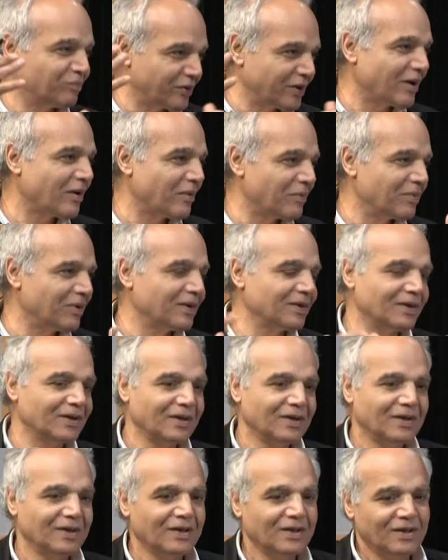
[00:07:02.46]
probably
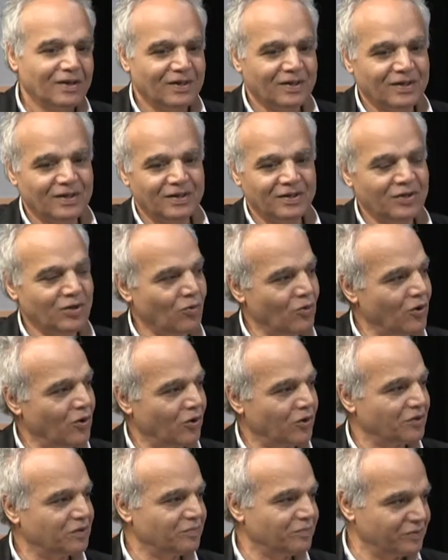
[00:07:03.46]
in the
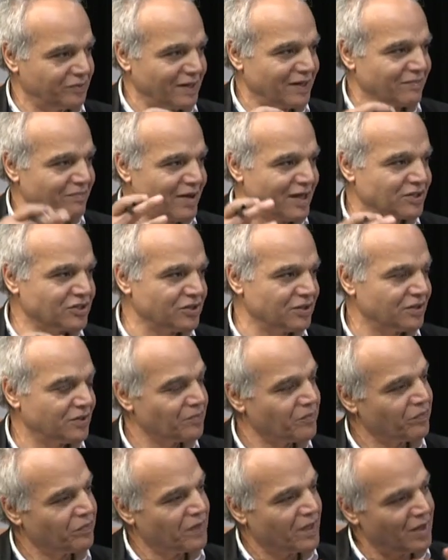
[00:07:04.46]
world, besides Messi.
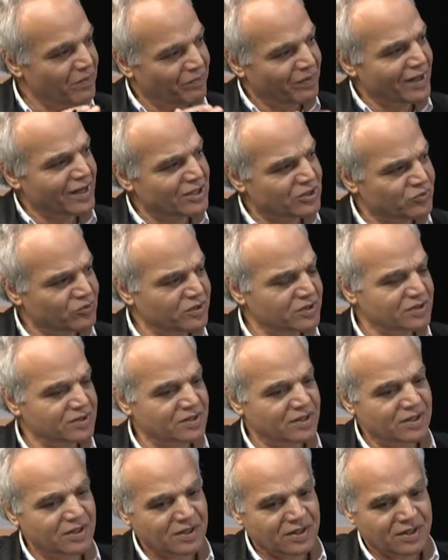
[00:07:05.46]
He plays with
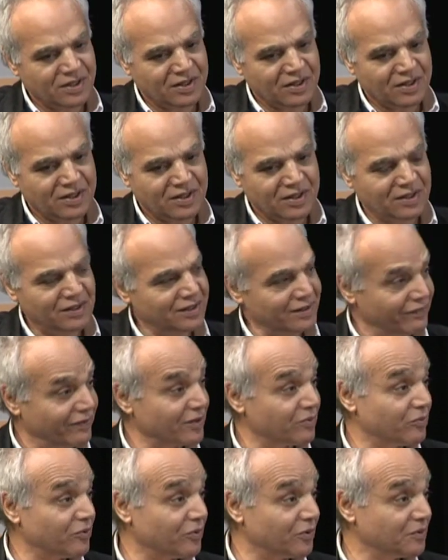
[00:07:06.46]

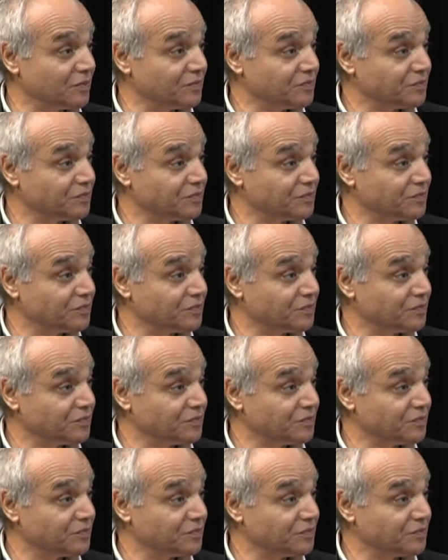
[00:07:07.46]
Liverpool,